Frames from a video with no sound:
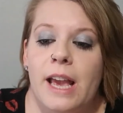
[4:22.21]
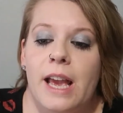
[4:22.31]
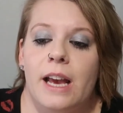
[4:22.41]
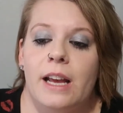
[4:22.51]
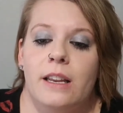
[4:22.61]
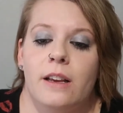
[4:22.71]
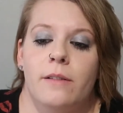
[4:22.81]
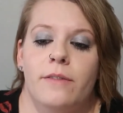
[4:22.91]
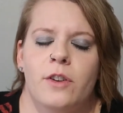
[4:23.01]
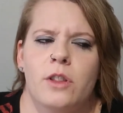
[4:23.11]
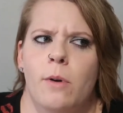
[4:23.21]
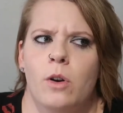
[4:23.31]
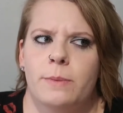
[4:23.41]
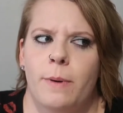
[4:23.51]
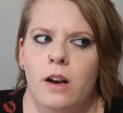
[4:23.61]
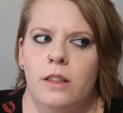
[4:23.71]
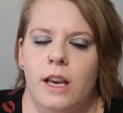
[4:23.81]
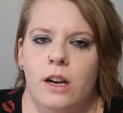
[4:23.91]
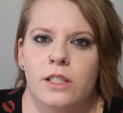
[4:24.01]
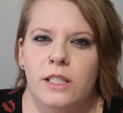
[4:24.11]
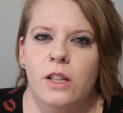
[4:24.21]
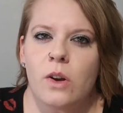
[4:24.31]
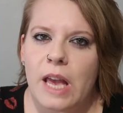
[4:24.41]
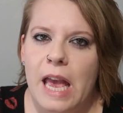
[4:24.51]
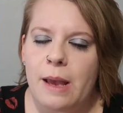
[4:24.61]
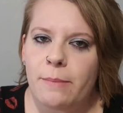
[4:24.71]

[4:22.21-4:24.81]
And for the most part, they're still okay,